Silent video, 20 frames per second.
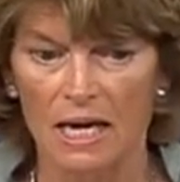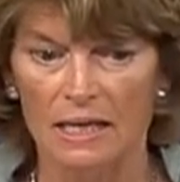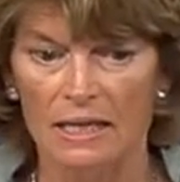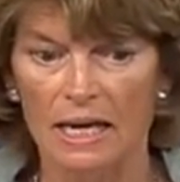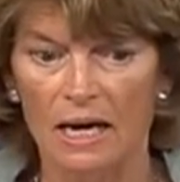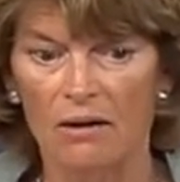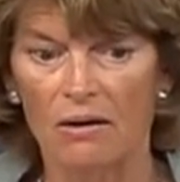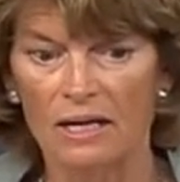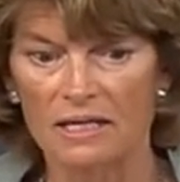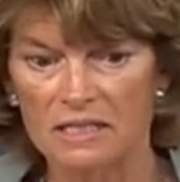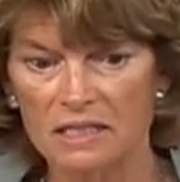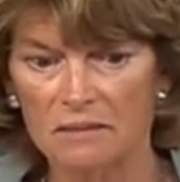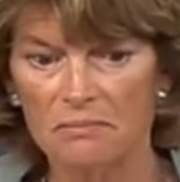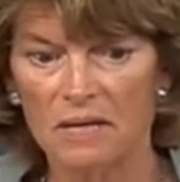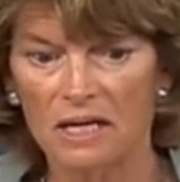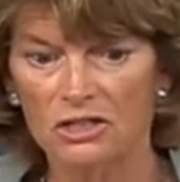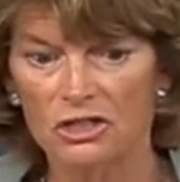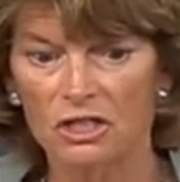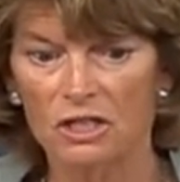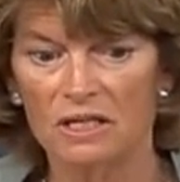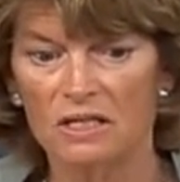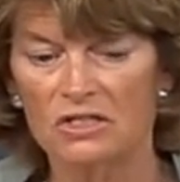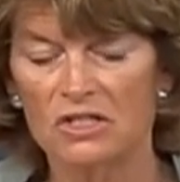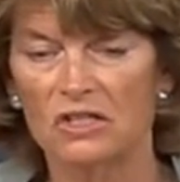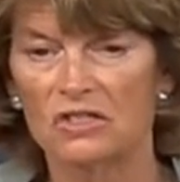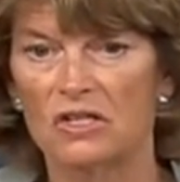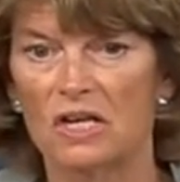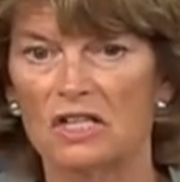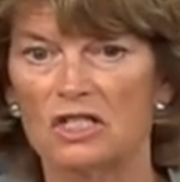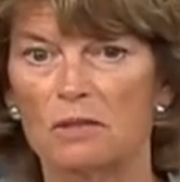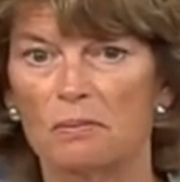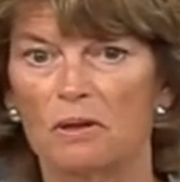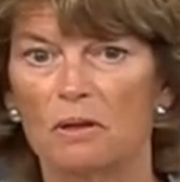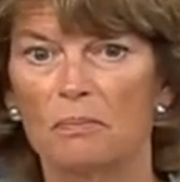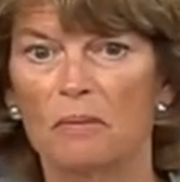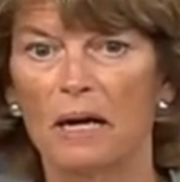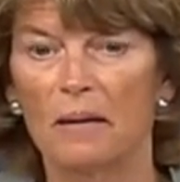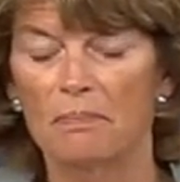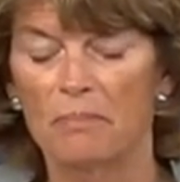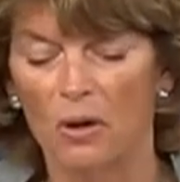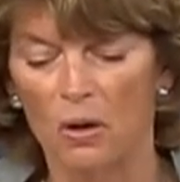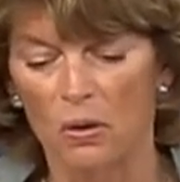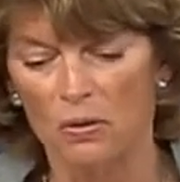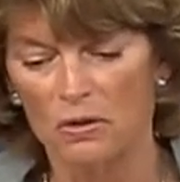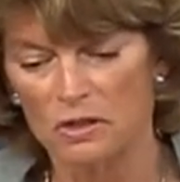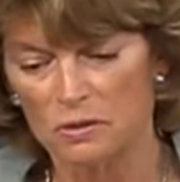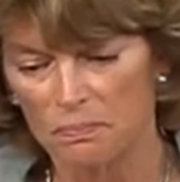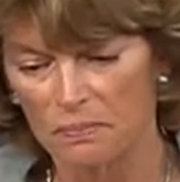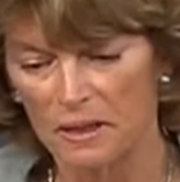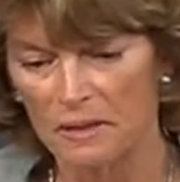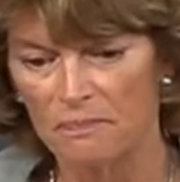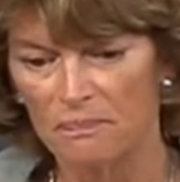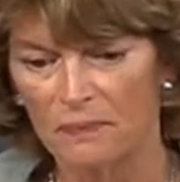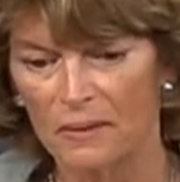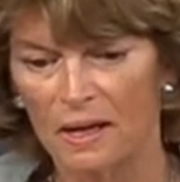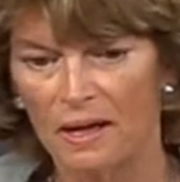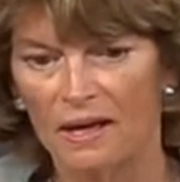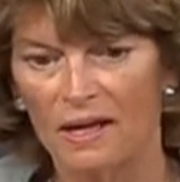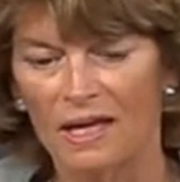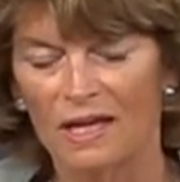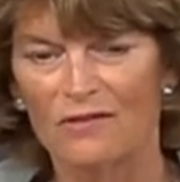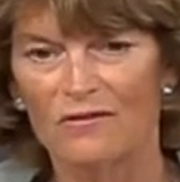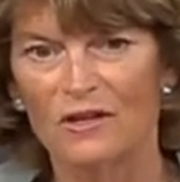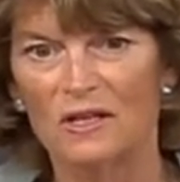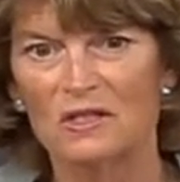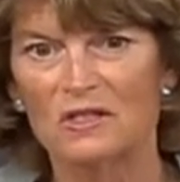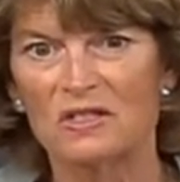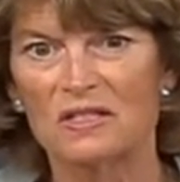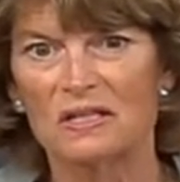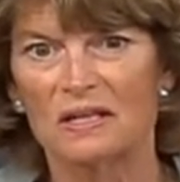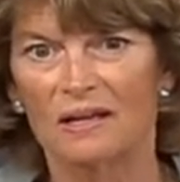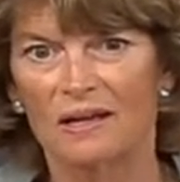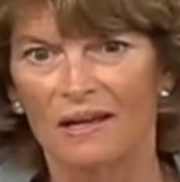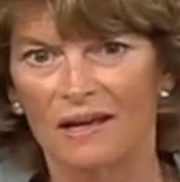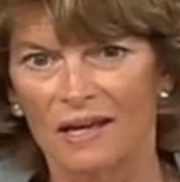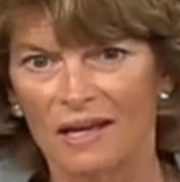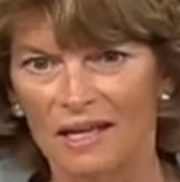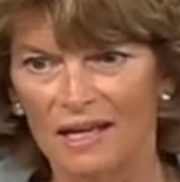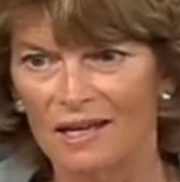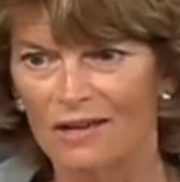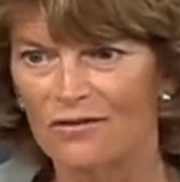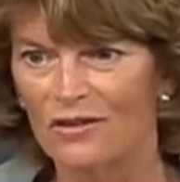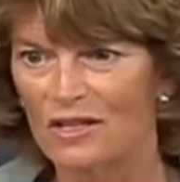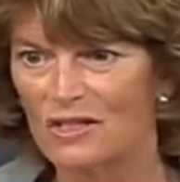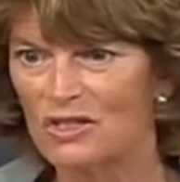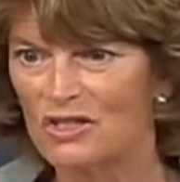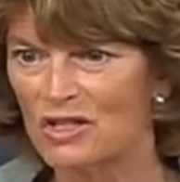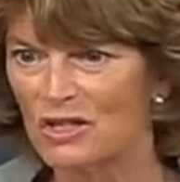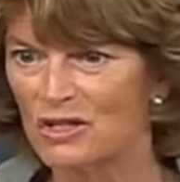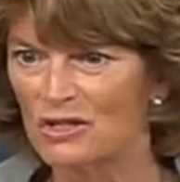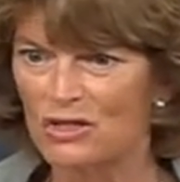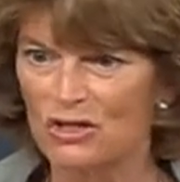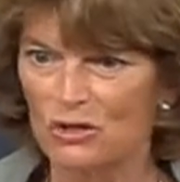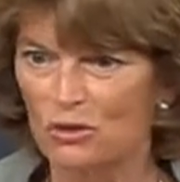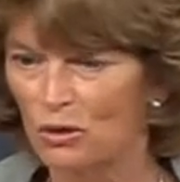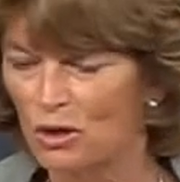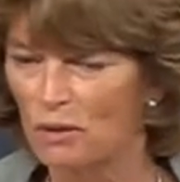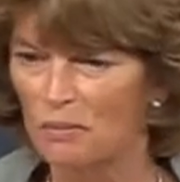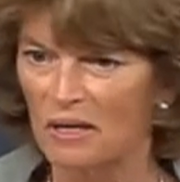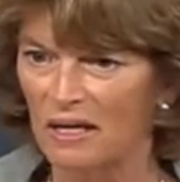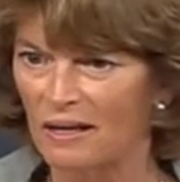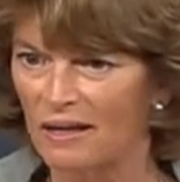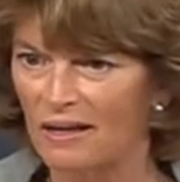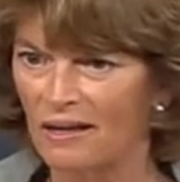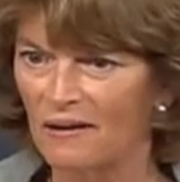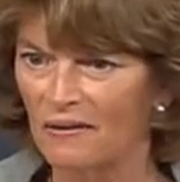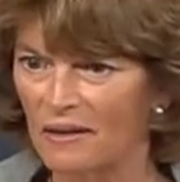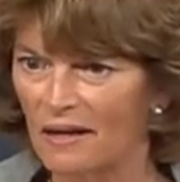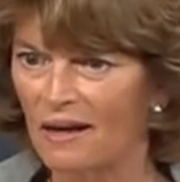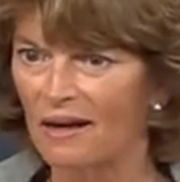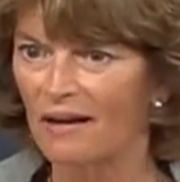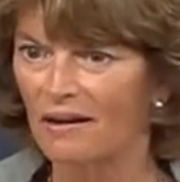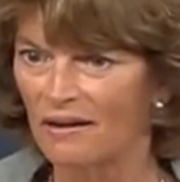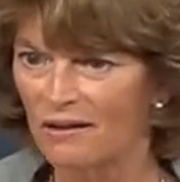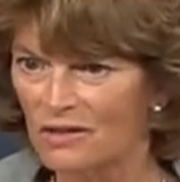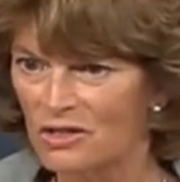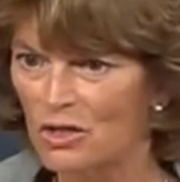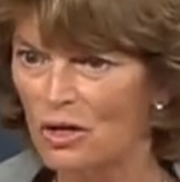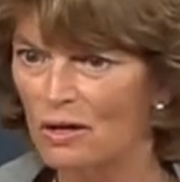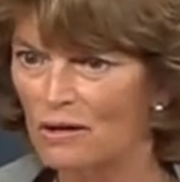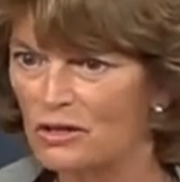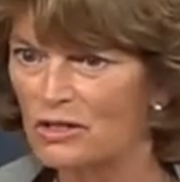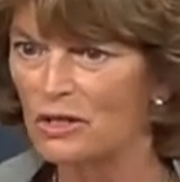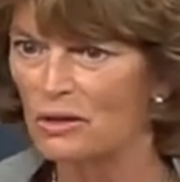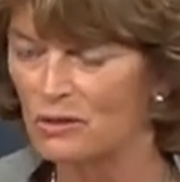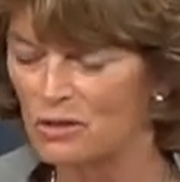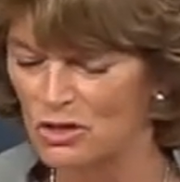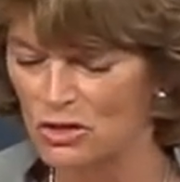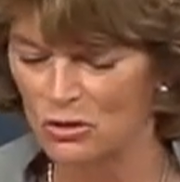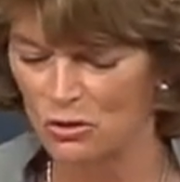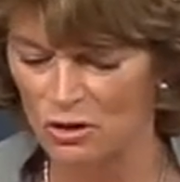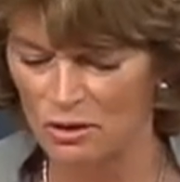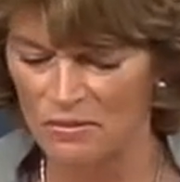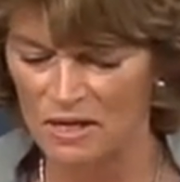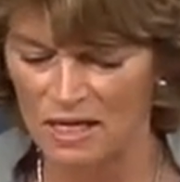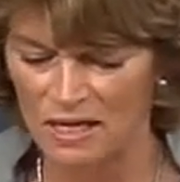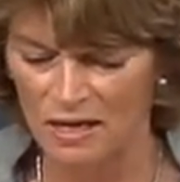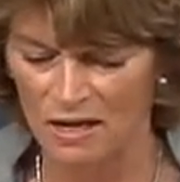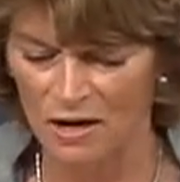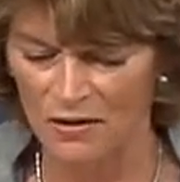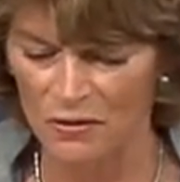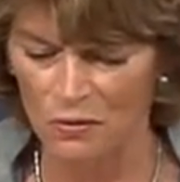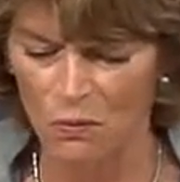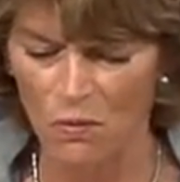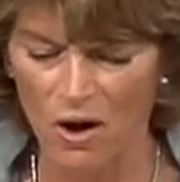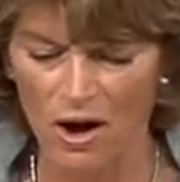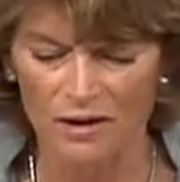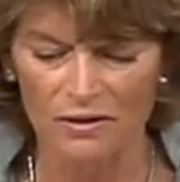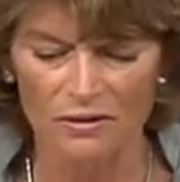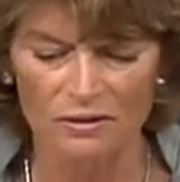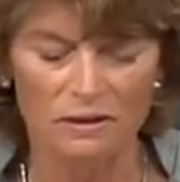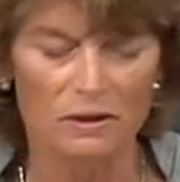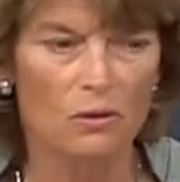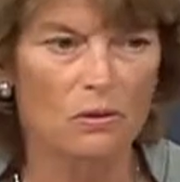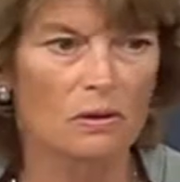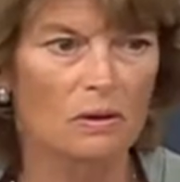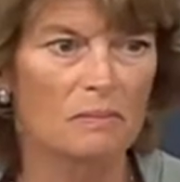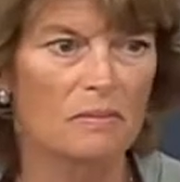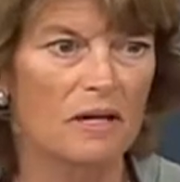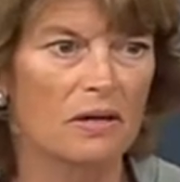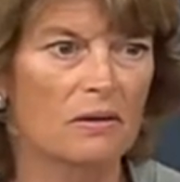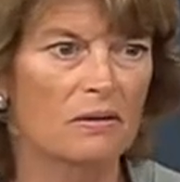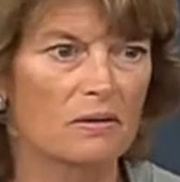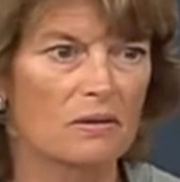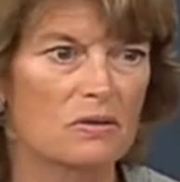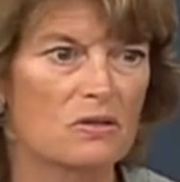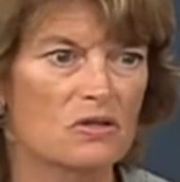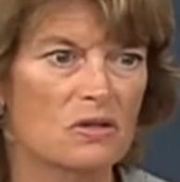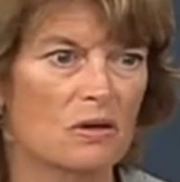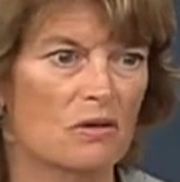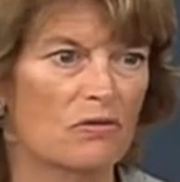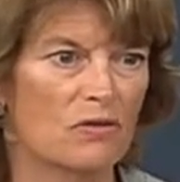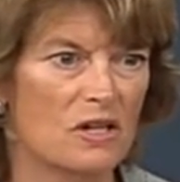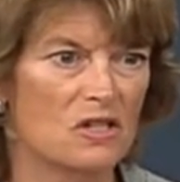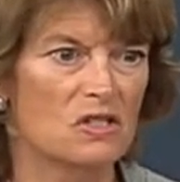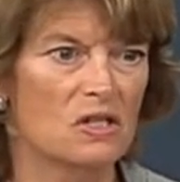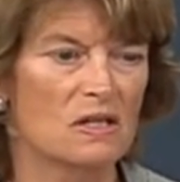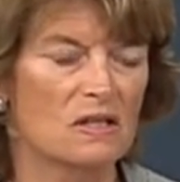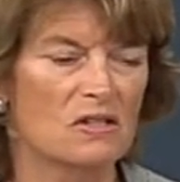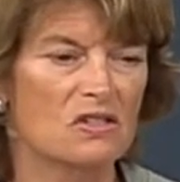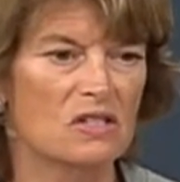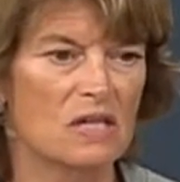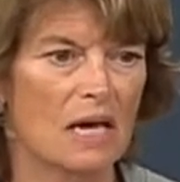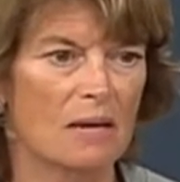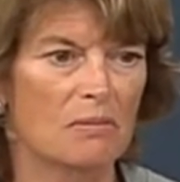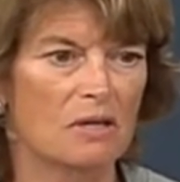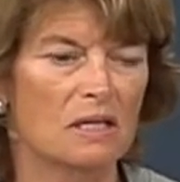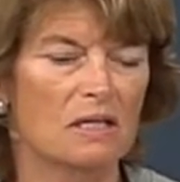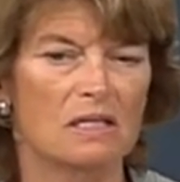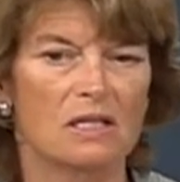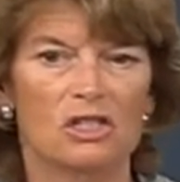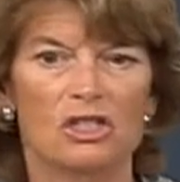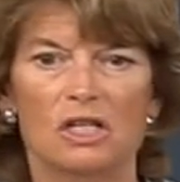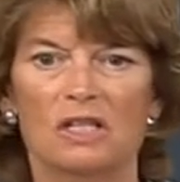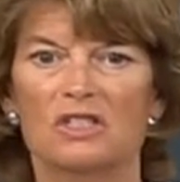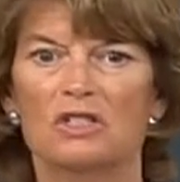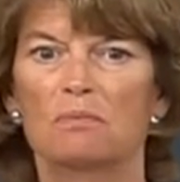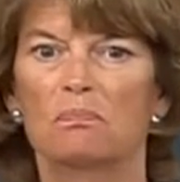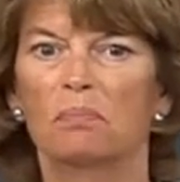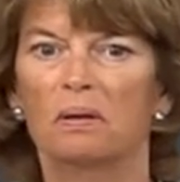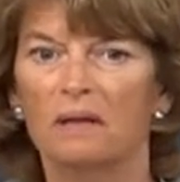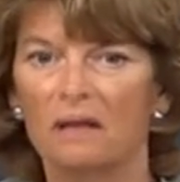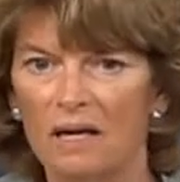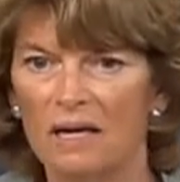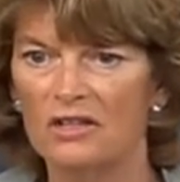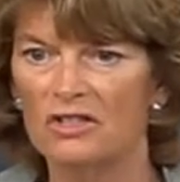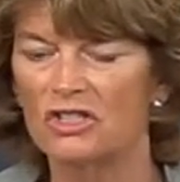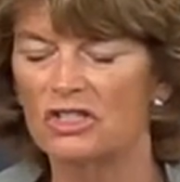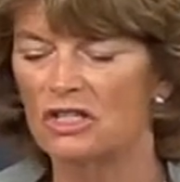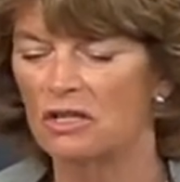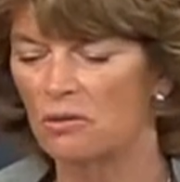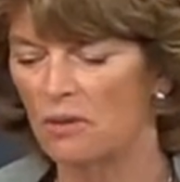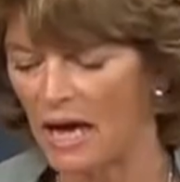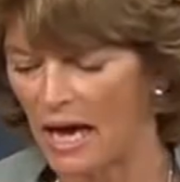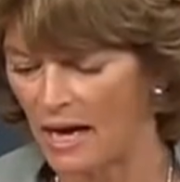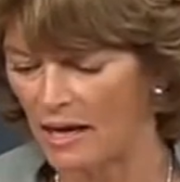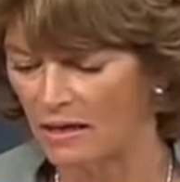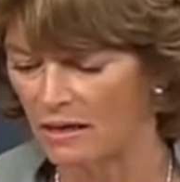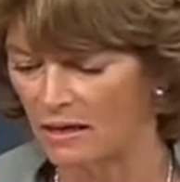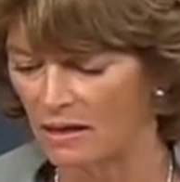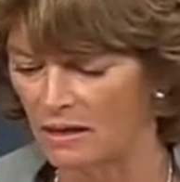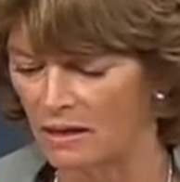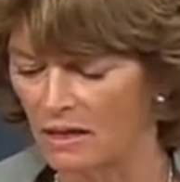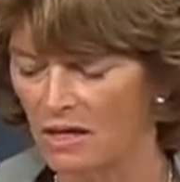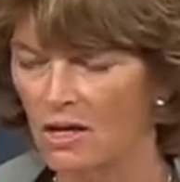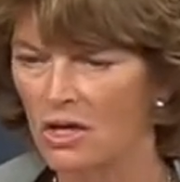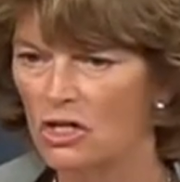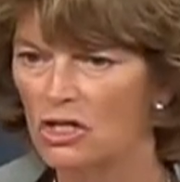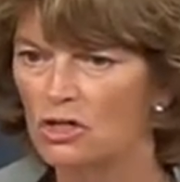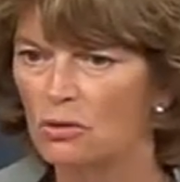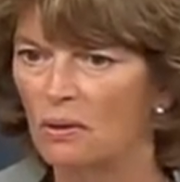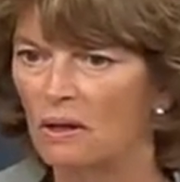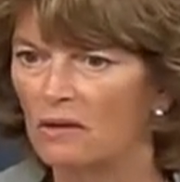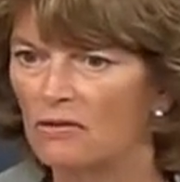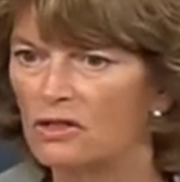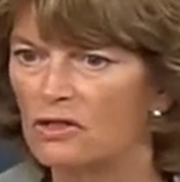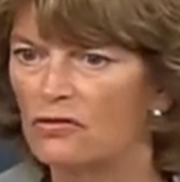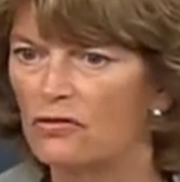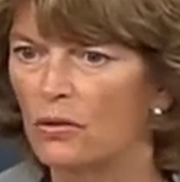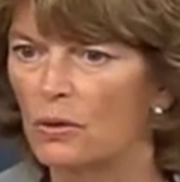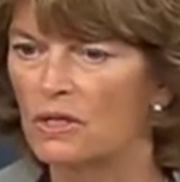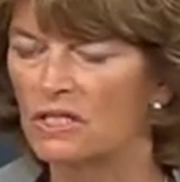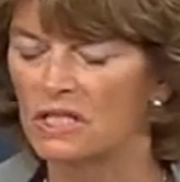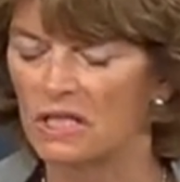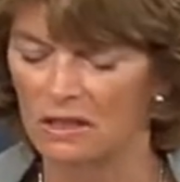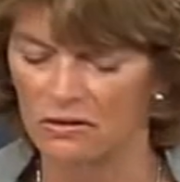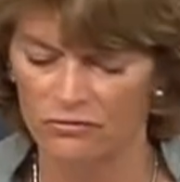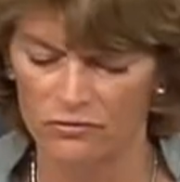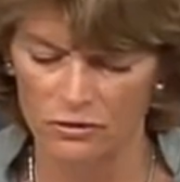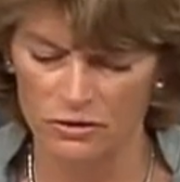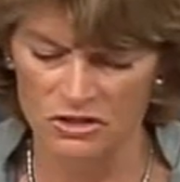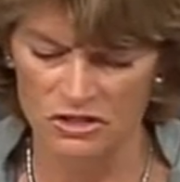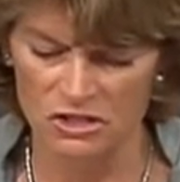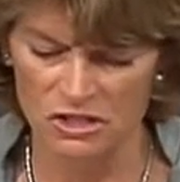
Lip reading: Now, I did mention it's accessible by boat, but if it's stormy in the air, it's also stormy on the water. Local mariners are facing the same conditions, plus you add in 12 to 14-foot